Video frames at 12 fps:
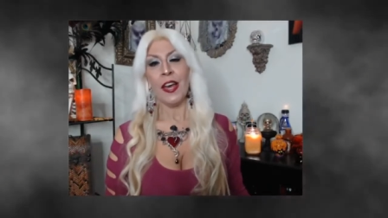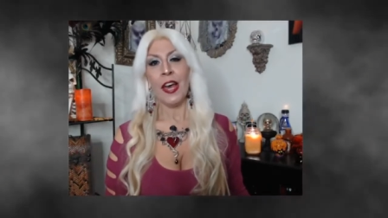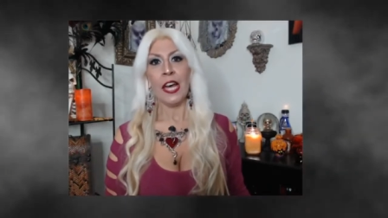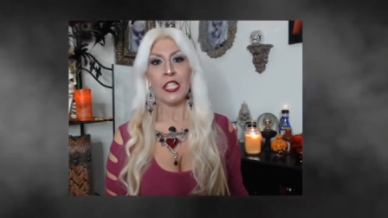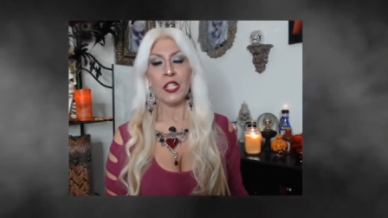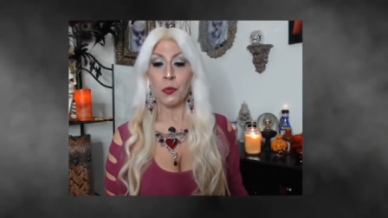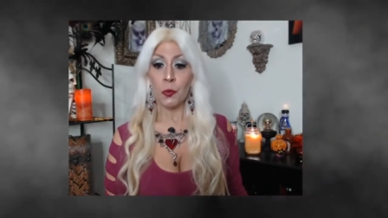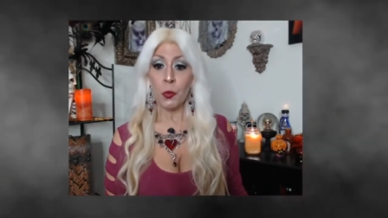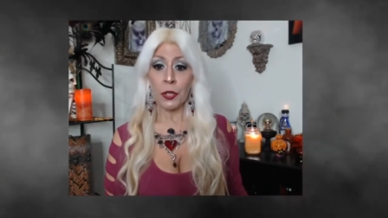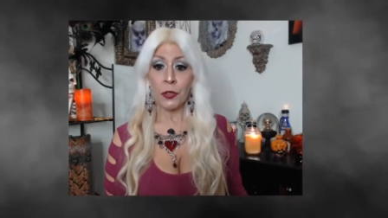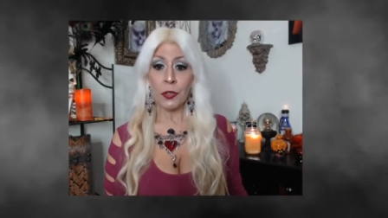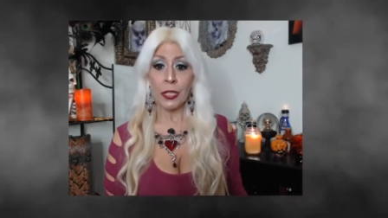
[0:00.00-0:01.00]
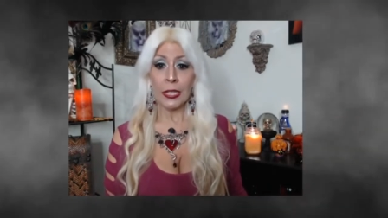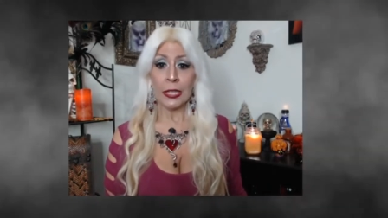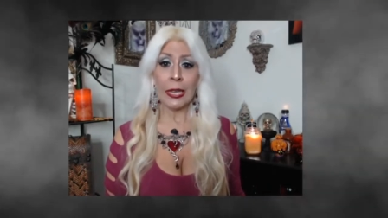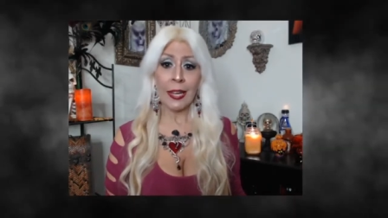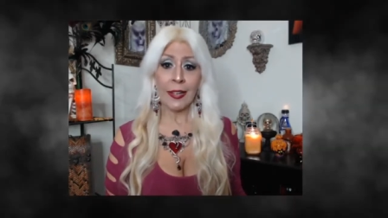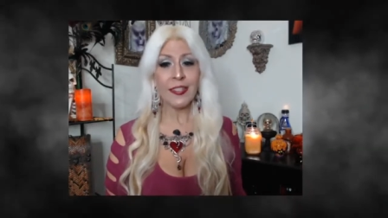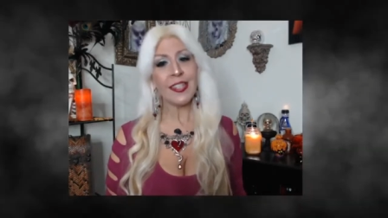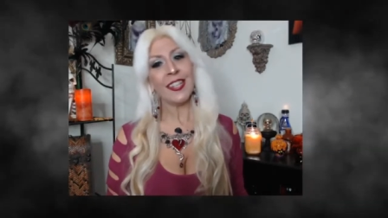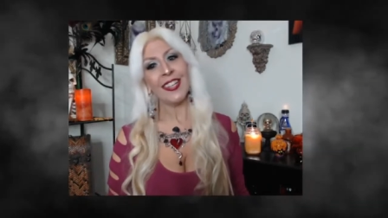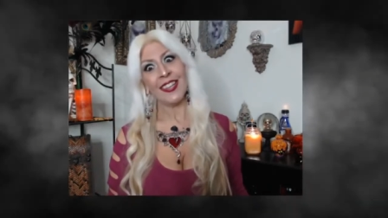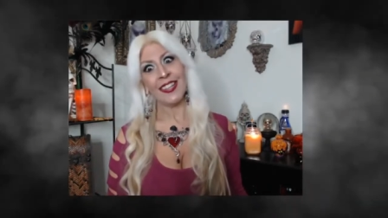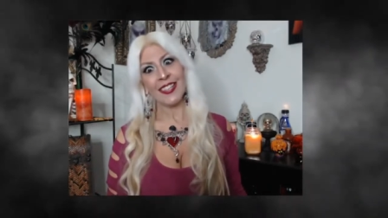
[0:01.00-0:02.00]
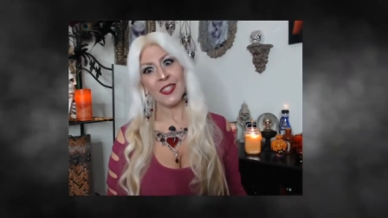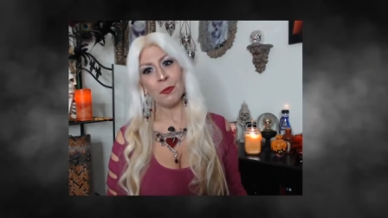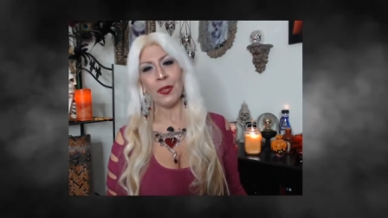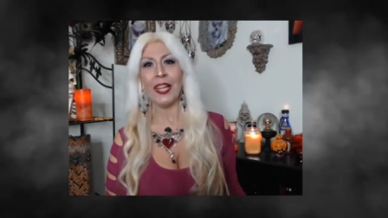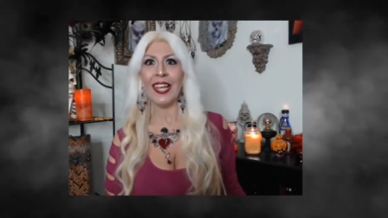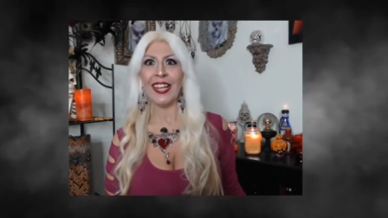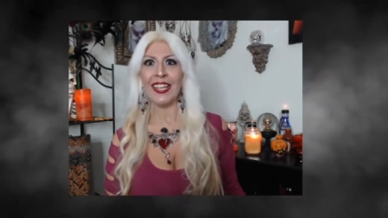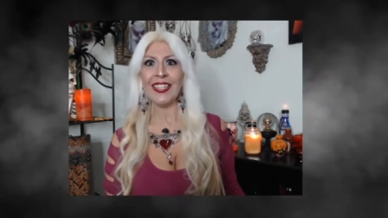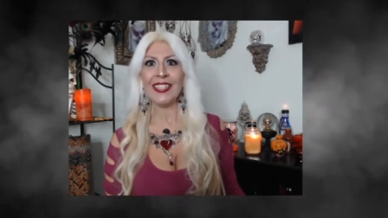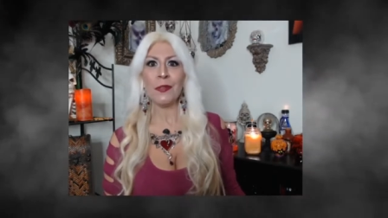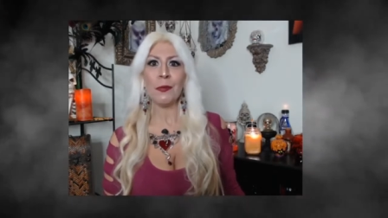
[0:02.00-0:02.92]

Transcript: I didn't want to neglect this playlist